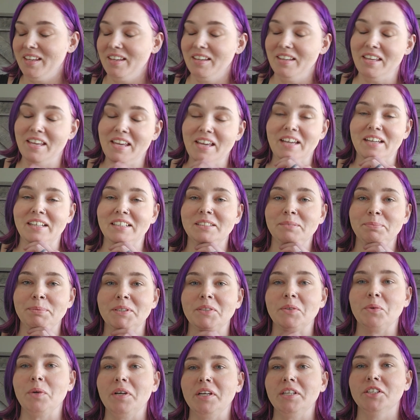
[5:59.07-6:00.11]
Yeah, it's
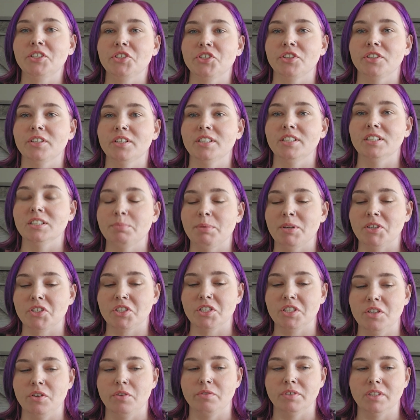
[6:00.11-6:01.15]
been quite a journey,
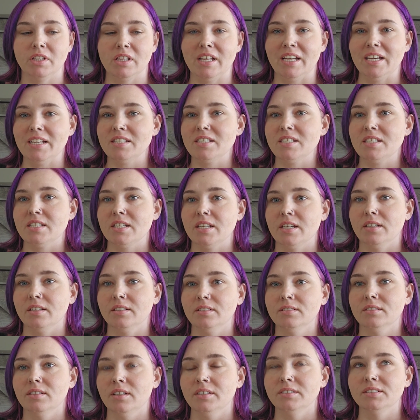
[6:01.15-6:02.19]
especially over the last,
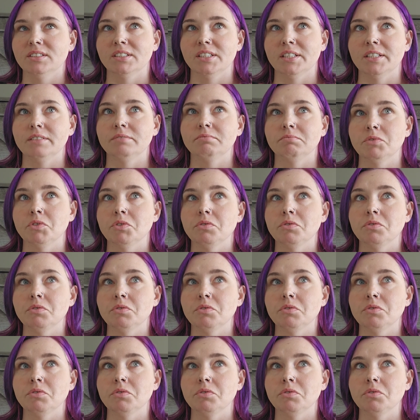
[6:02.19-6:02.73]
I'd say,